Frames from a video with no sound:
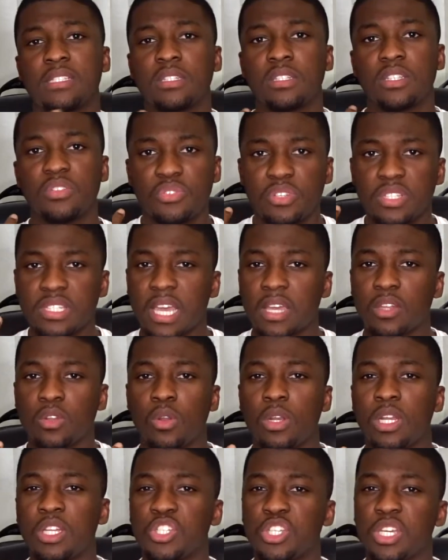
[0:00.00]
a different
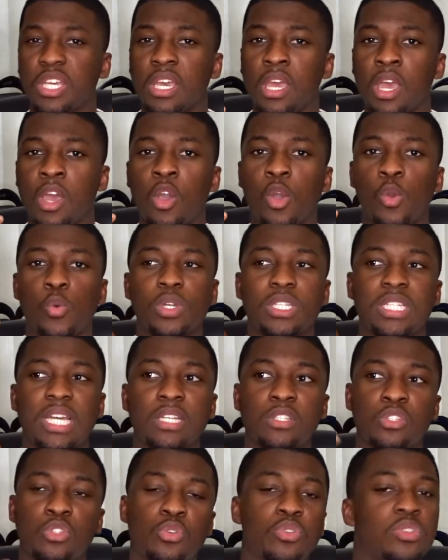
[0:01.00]
technology which
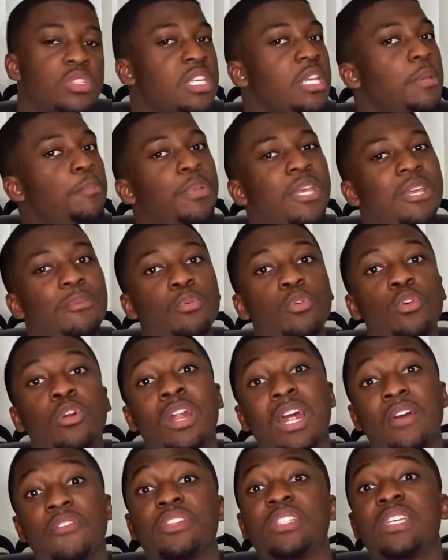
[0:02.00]
I do see people
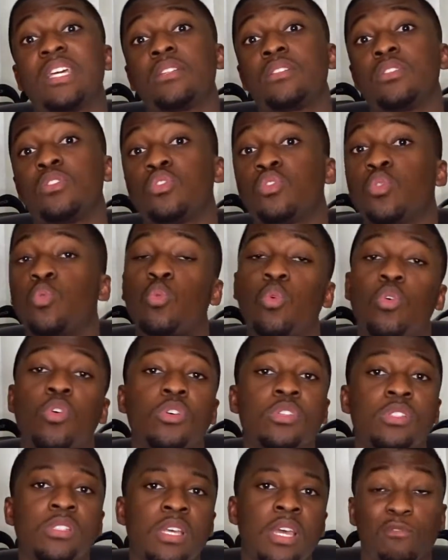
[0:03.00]
gravitating
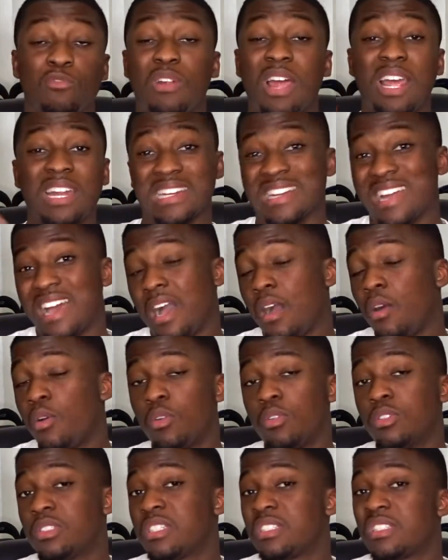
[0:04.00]
towards right now
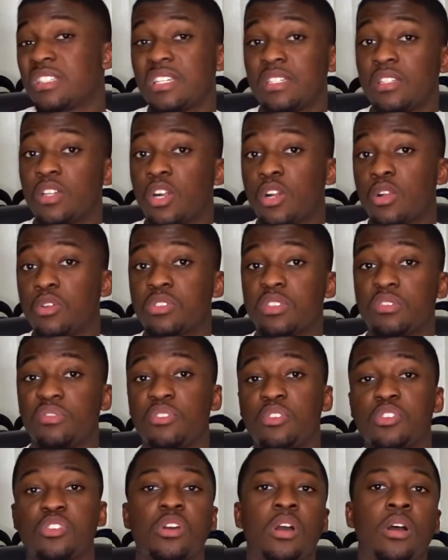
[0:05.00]
or just in the closer
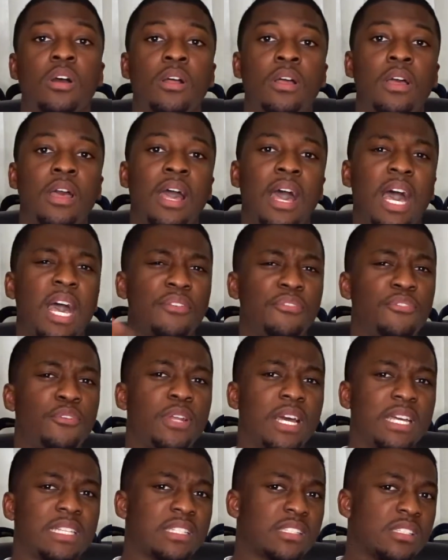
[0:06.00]
future. I feel
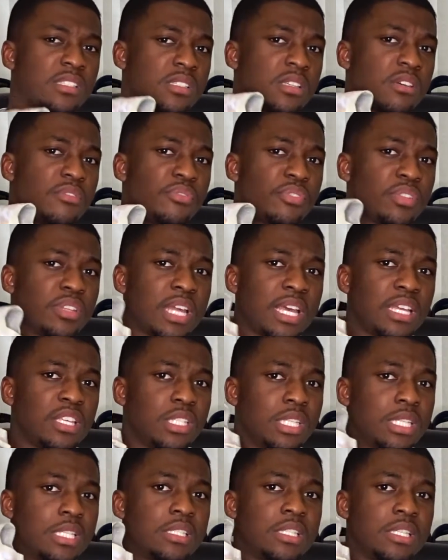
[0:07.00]
like this is something that
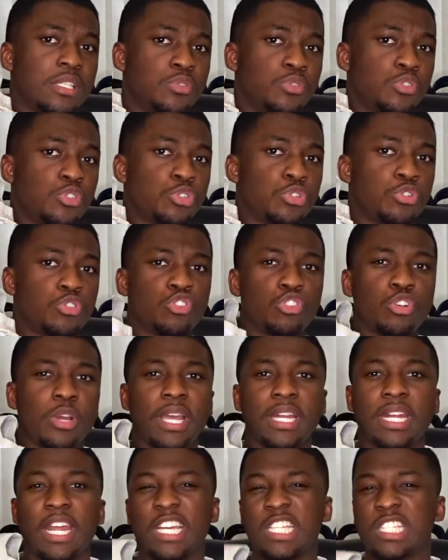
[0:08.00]
Yeezy should try
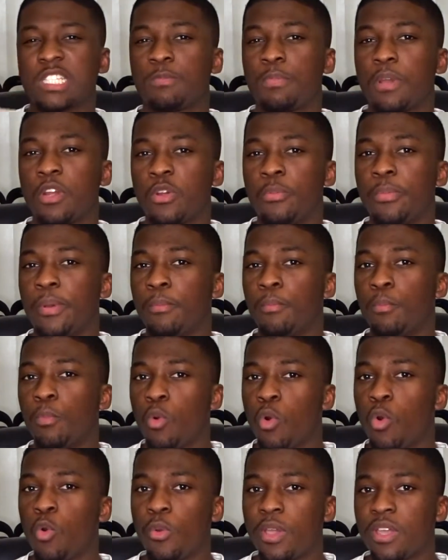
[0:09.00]
and experiment
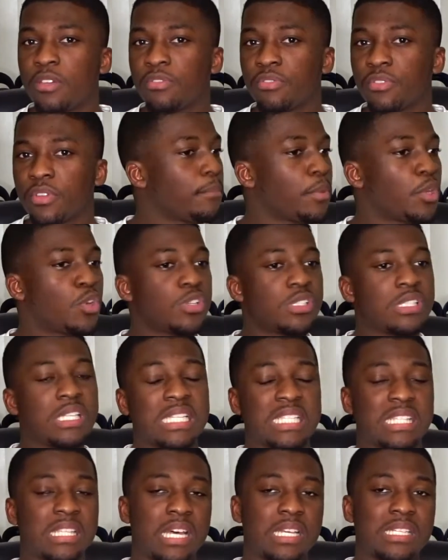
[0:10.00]
more with, because
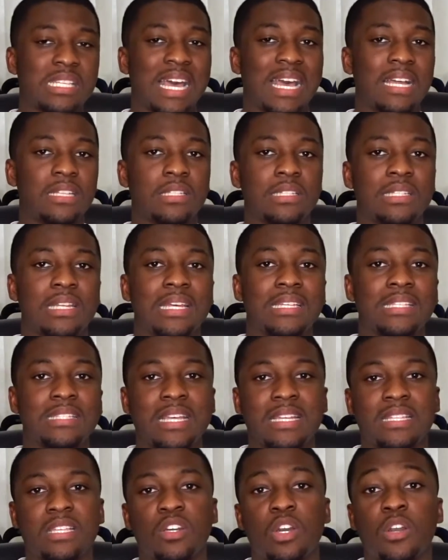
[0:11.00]
this does add to the
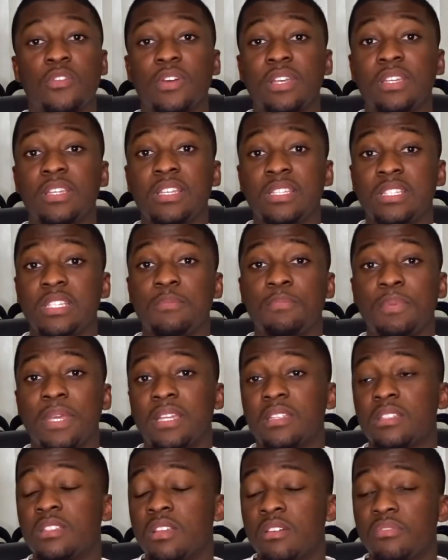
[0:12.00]
aesthetic of a Yeezy
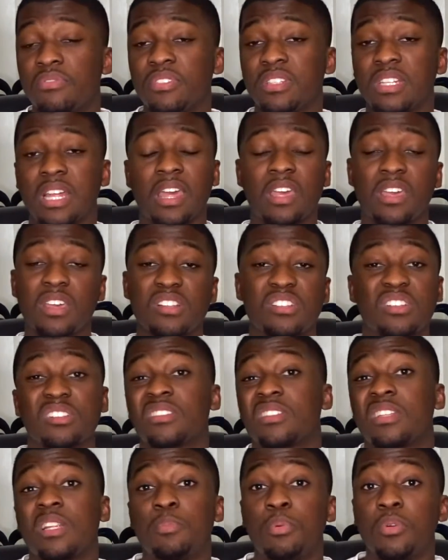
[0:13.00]
being something that you can
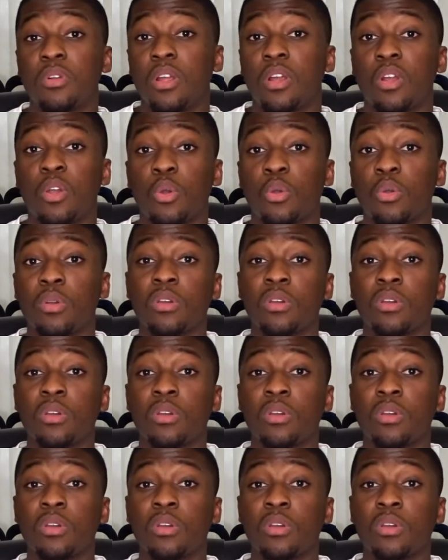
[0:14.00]
just slip on and go.